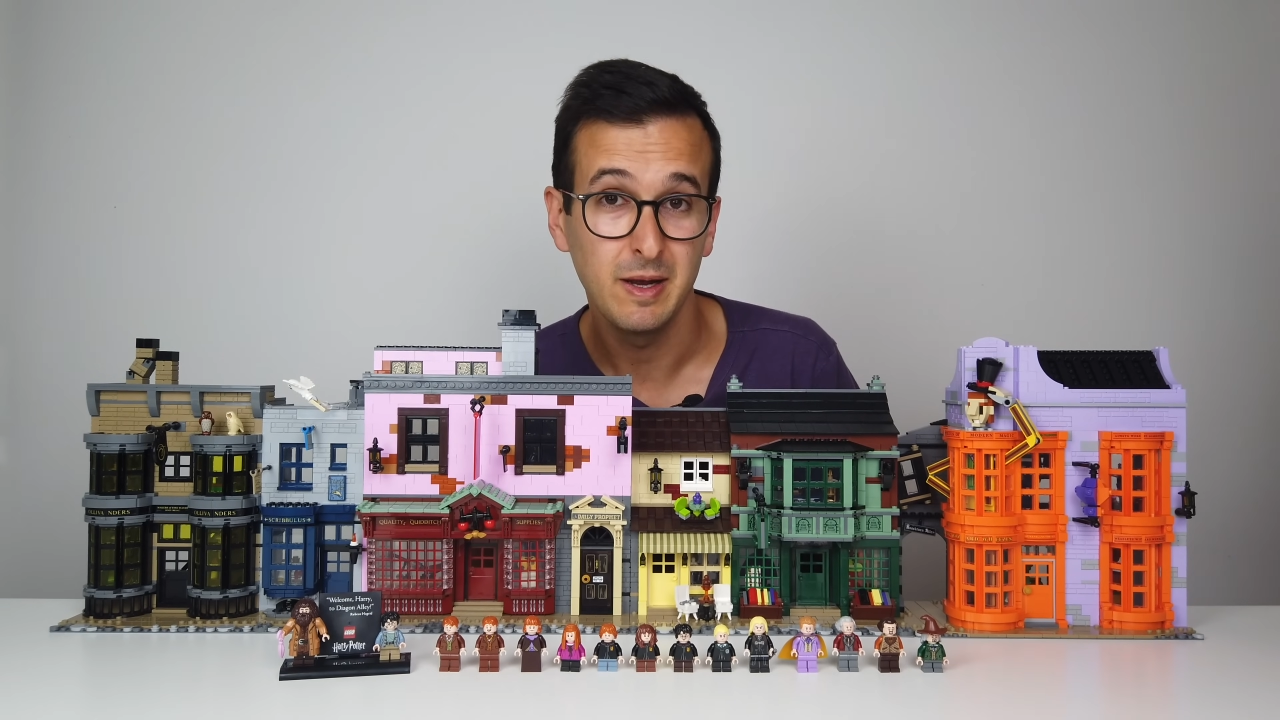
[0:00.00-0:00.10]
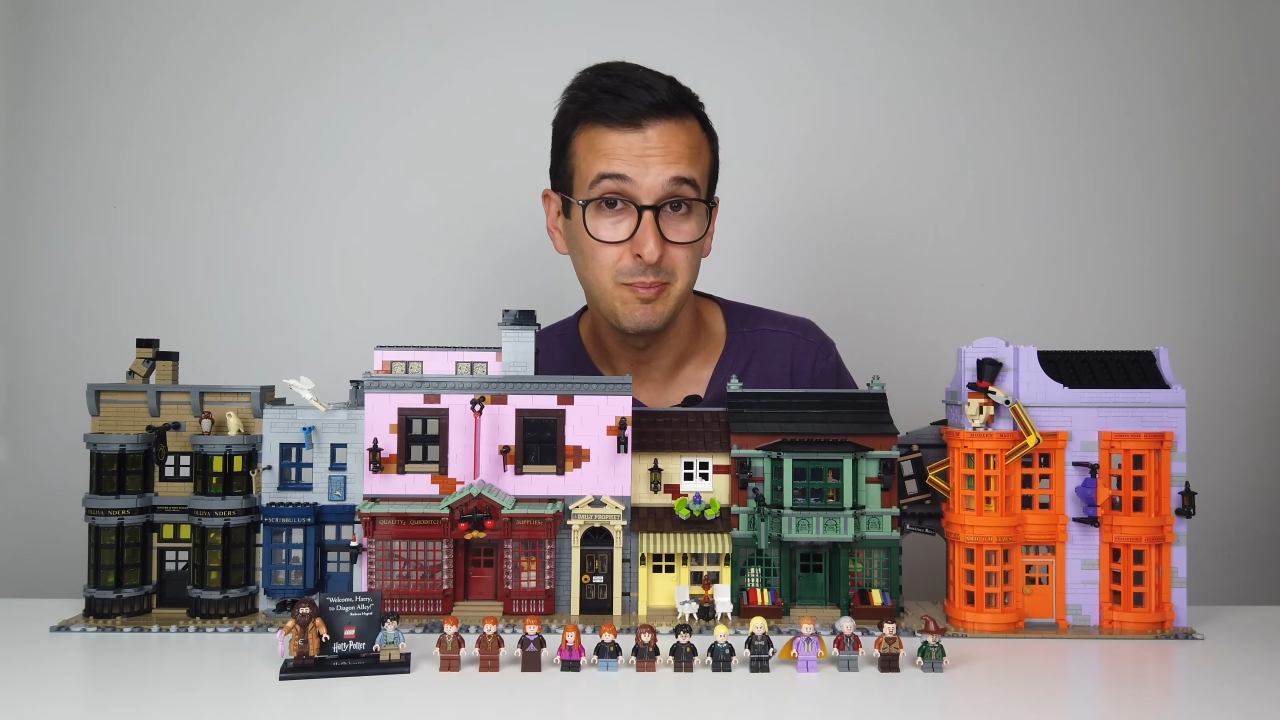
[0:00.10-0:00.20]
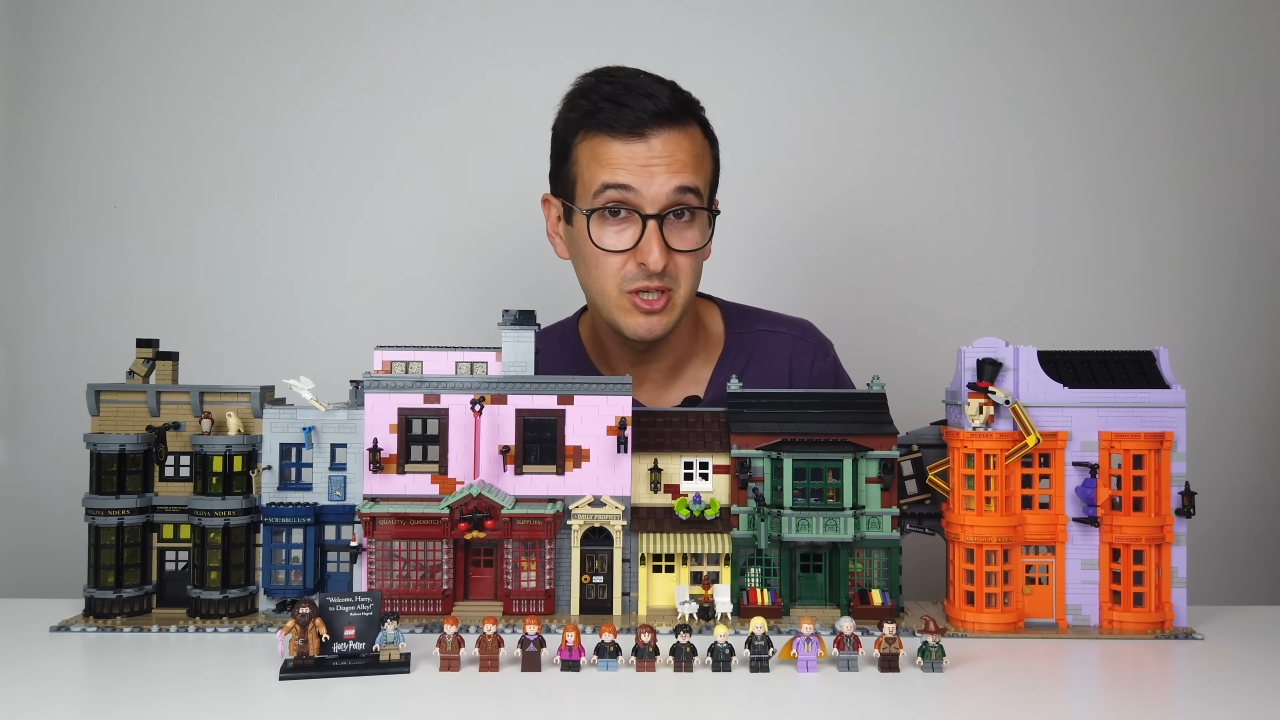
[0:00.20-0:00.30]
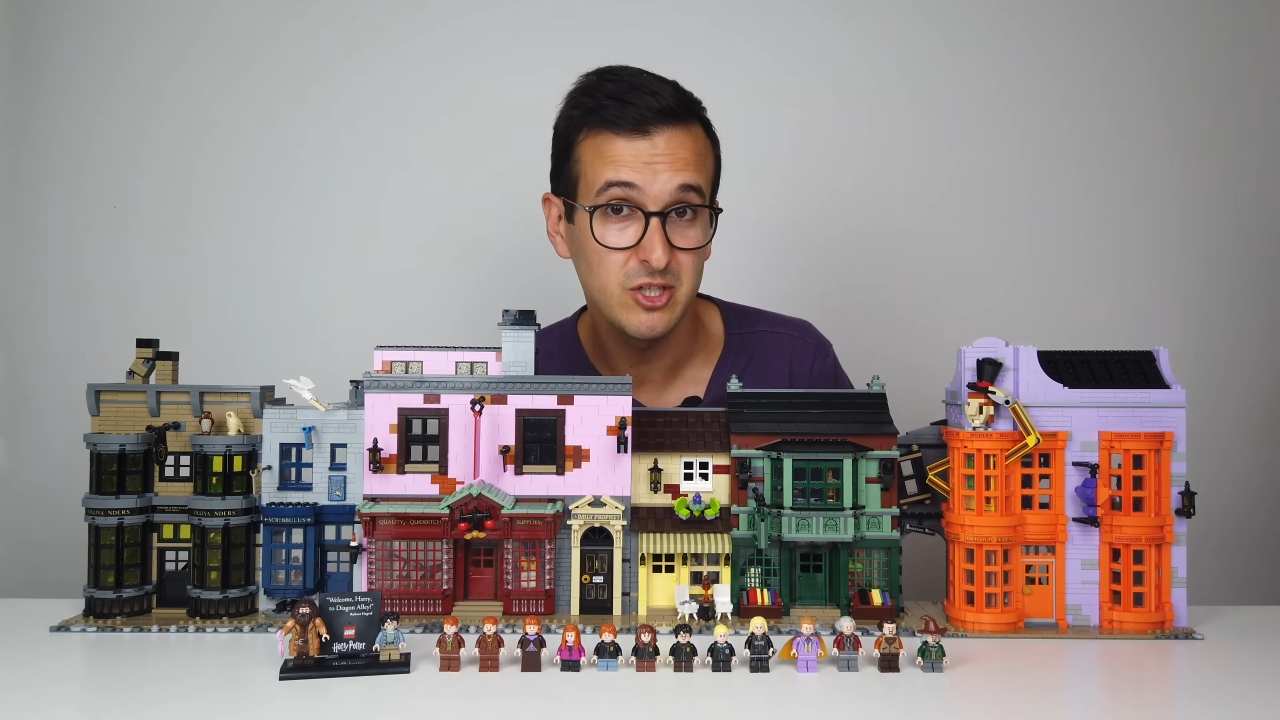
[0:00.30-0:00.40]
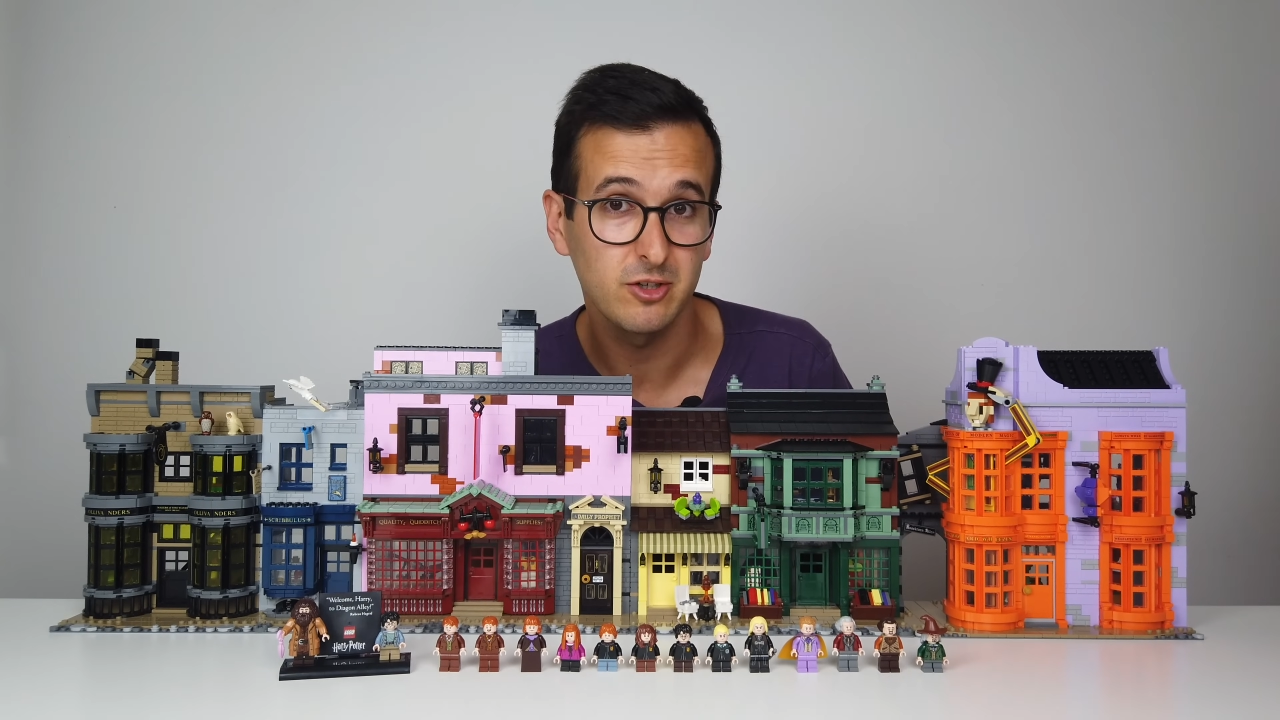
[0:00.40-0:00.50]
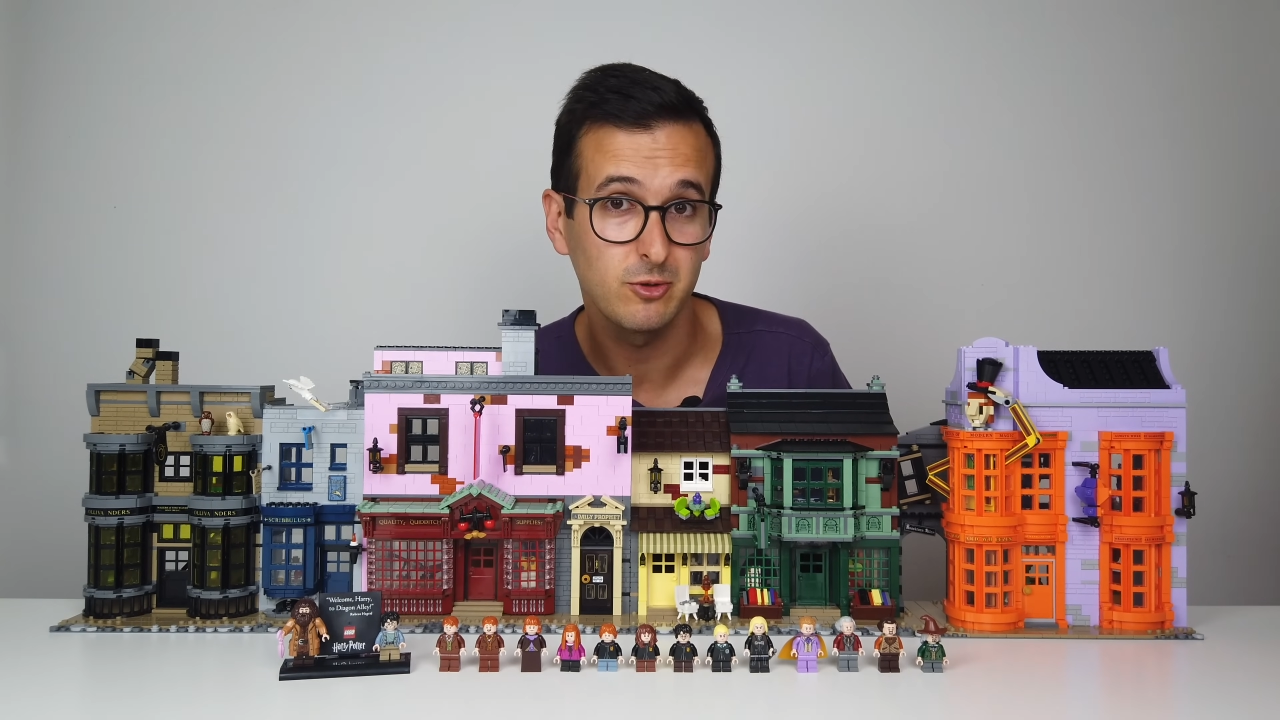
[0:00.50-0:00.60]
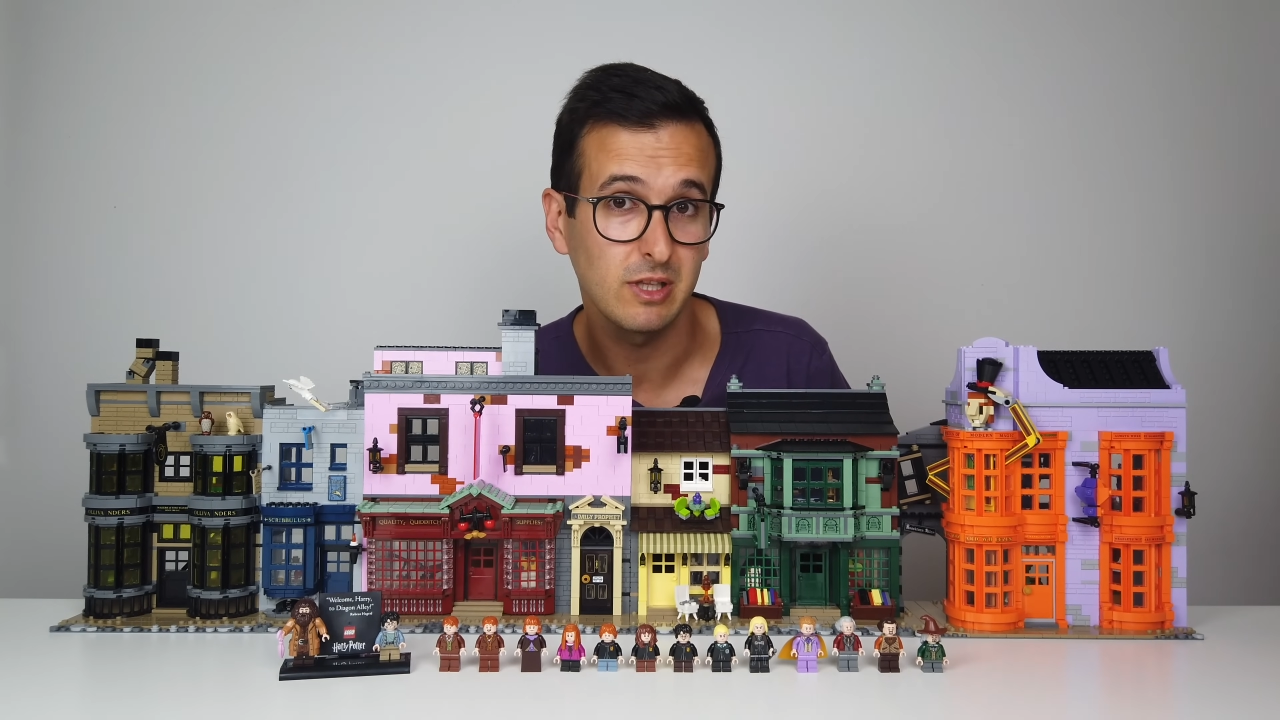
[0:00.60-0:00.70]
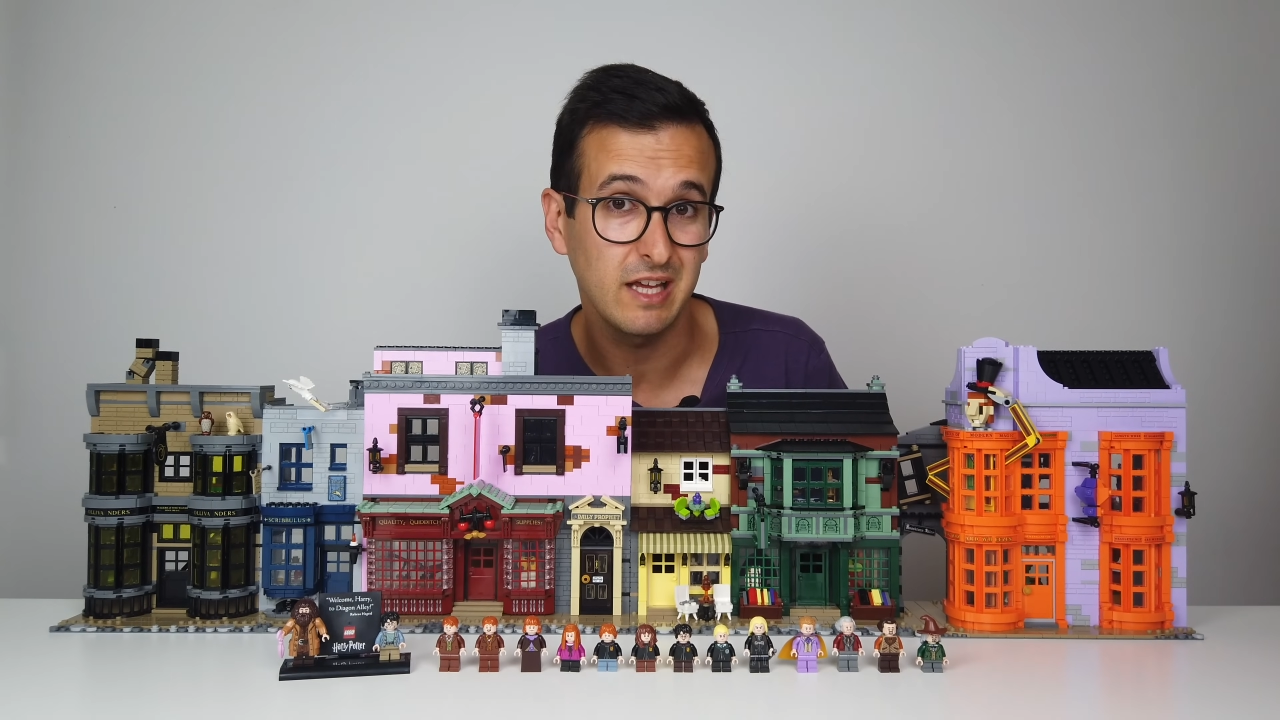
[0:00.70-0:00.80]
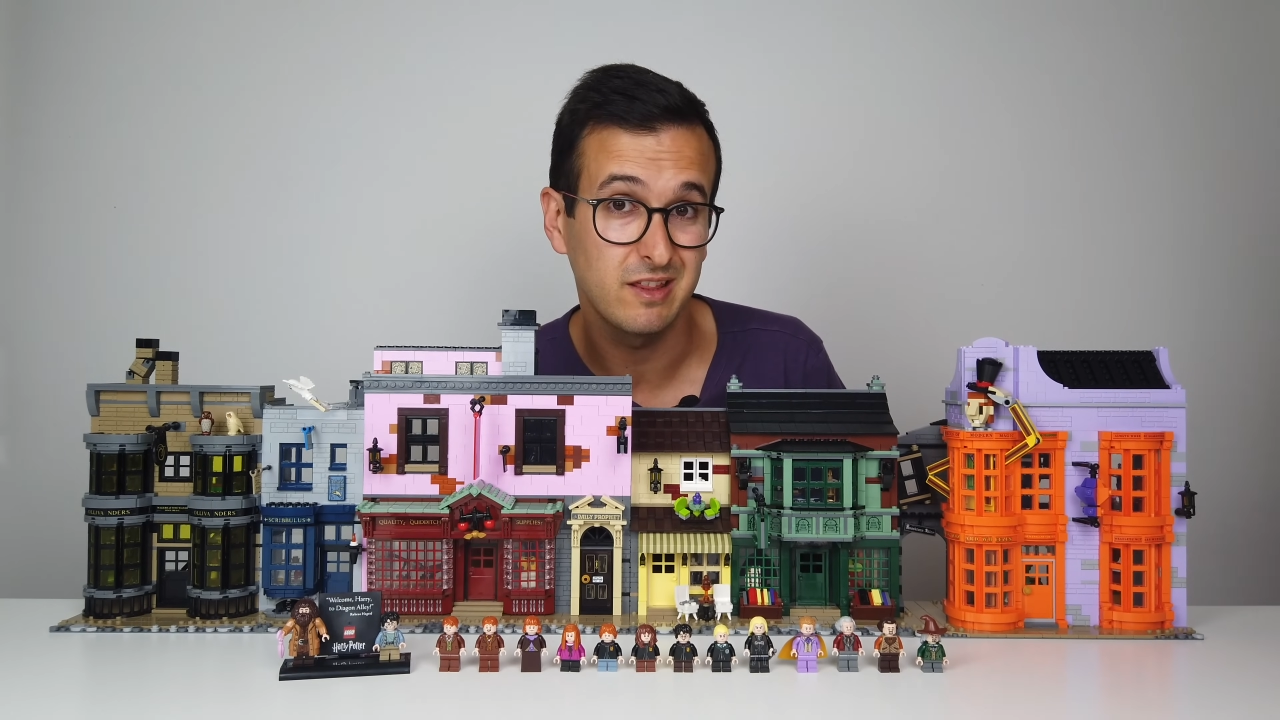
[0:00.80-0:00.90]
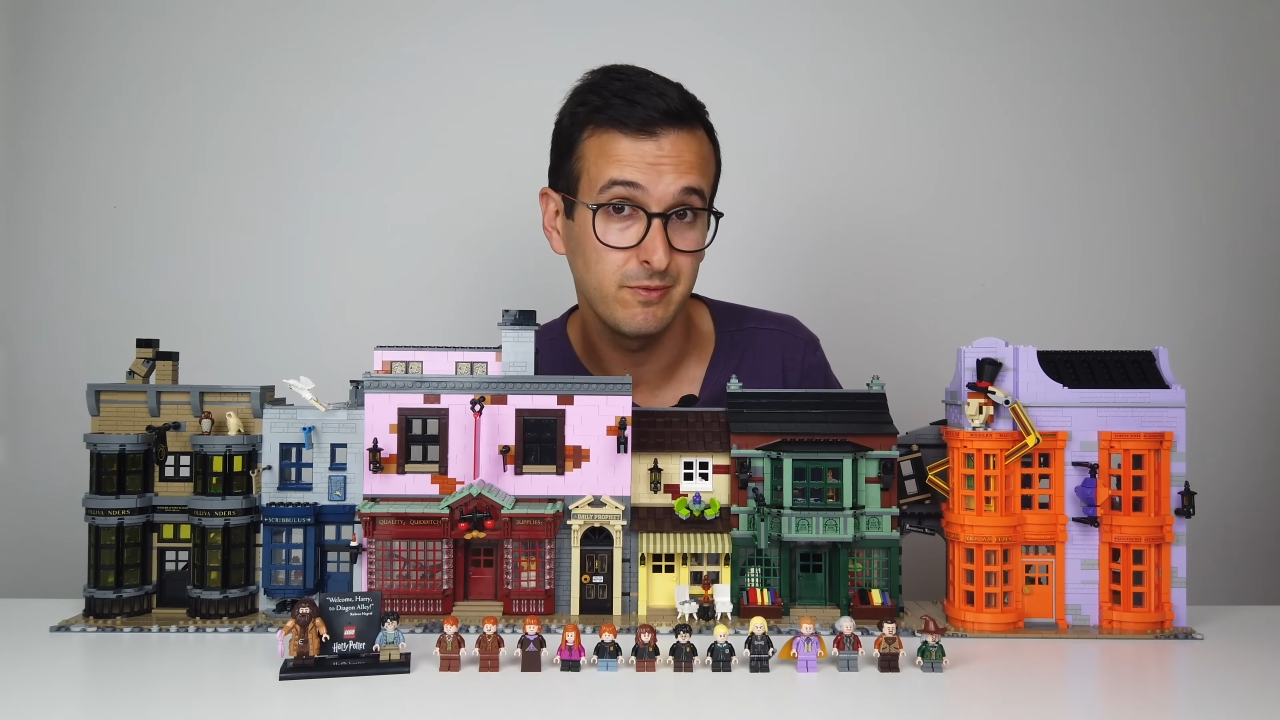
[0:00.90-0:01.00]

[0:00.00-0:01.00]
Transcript: be sure to like the